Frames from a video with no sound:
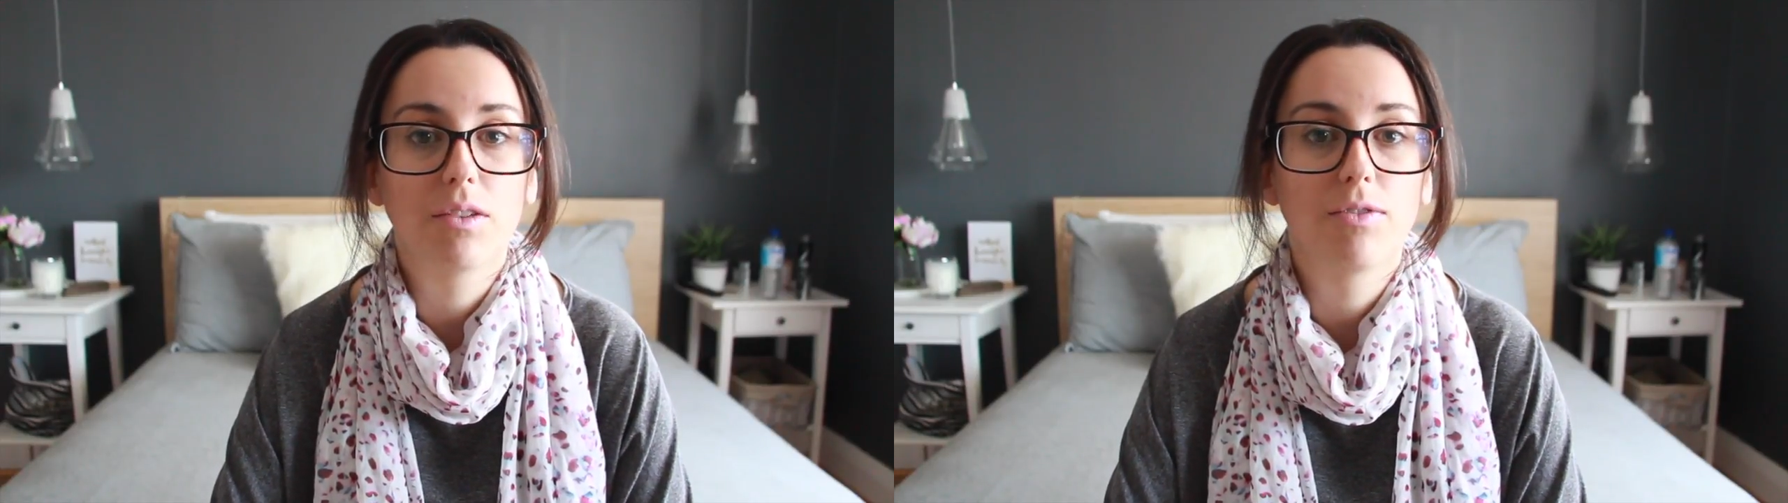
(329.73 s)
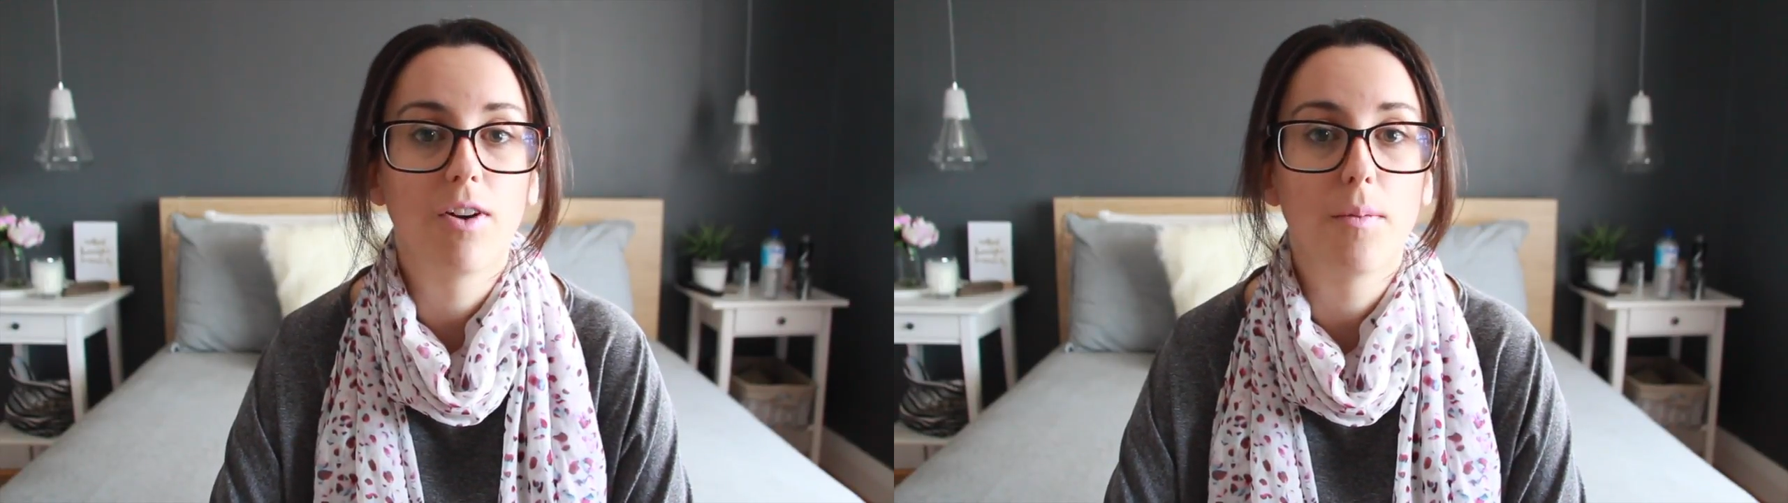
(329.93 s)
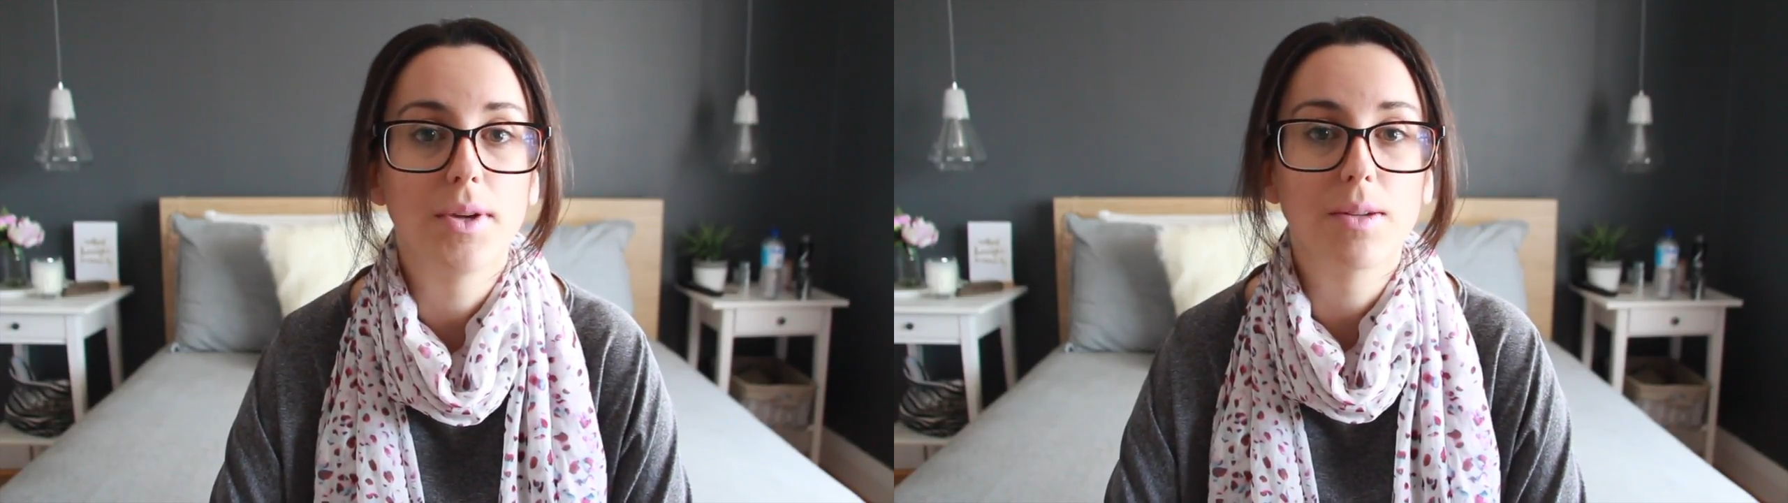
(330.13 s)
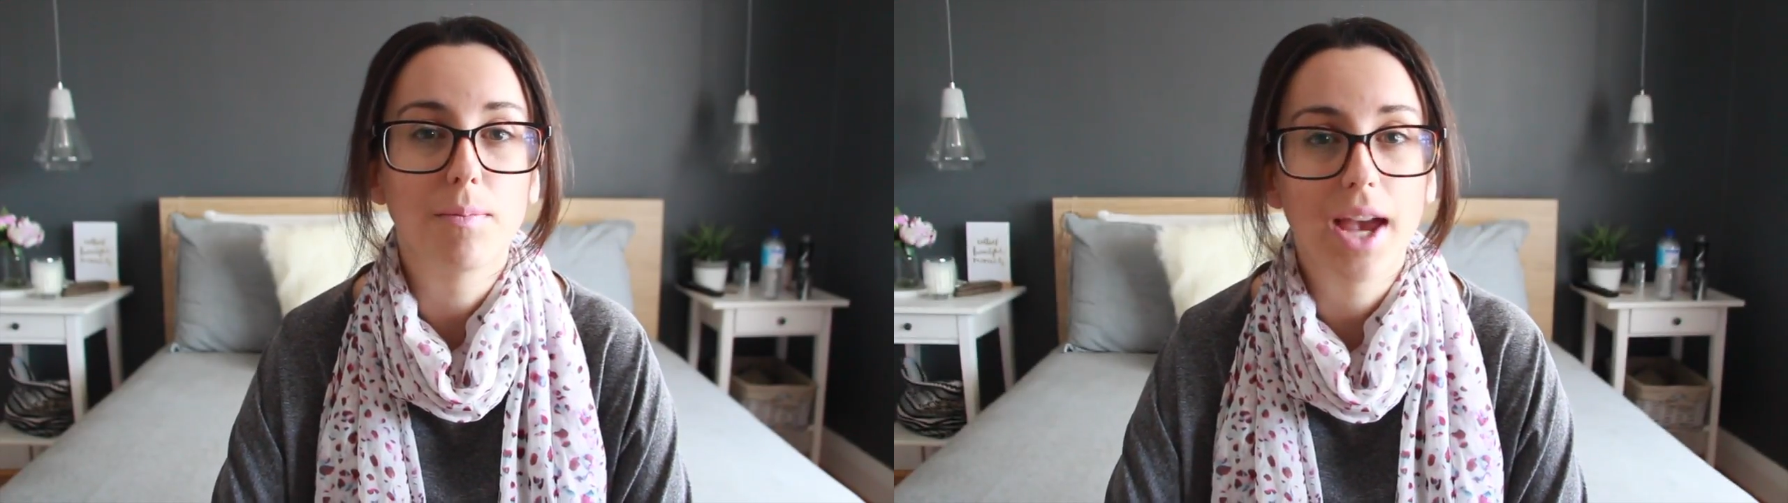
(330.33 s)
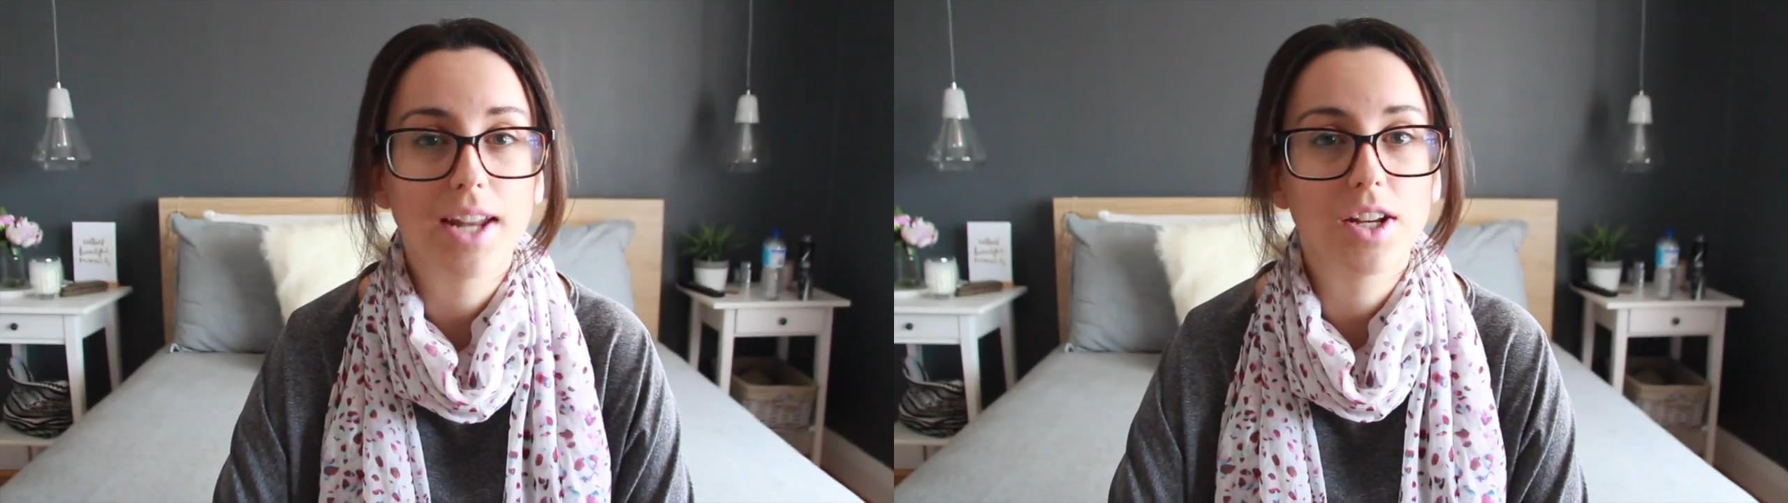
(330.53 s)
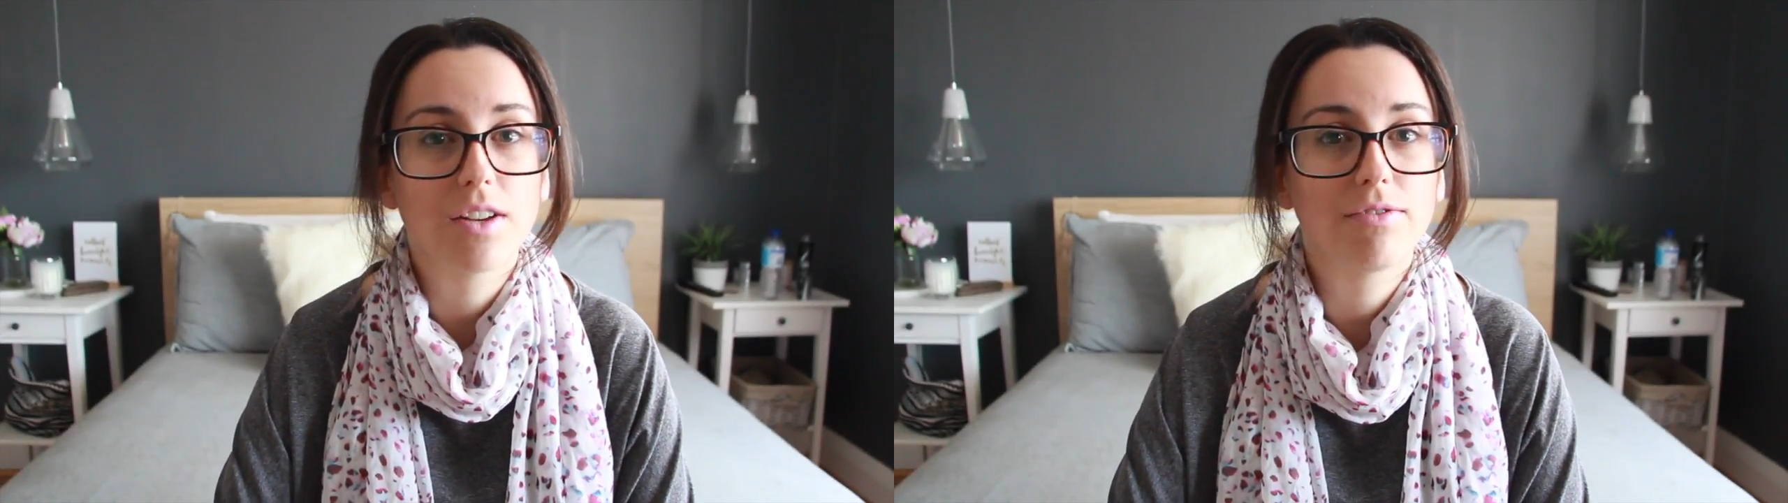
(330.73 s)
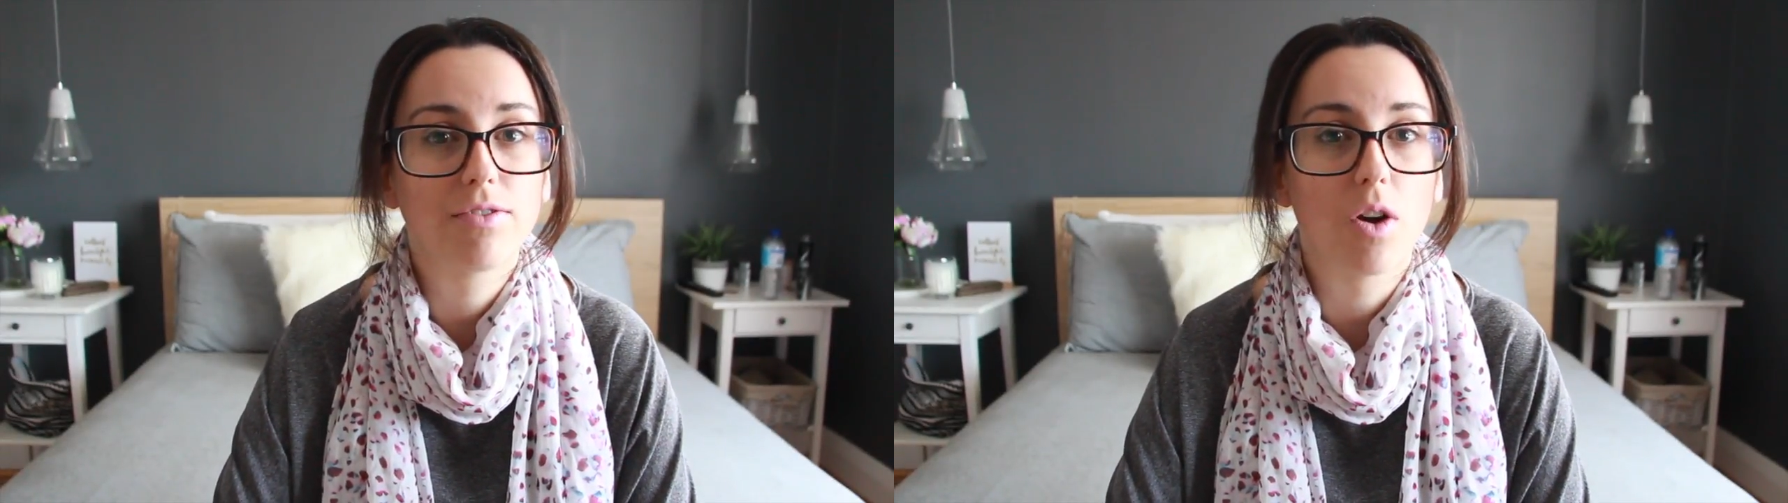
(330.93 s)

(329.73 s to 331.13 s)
them from is Amanda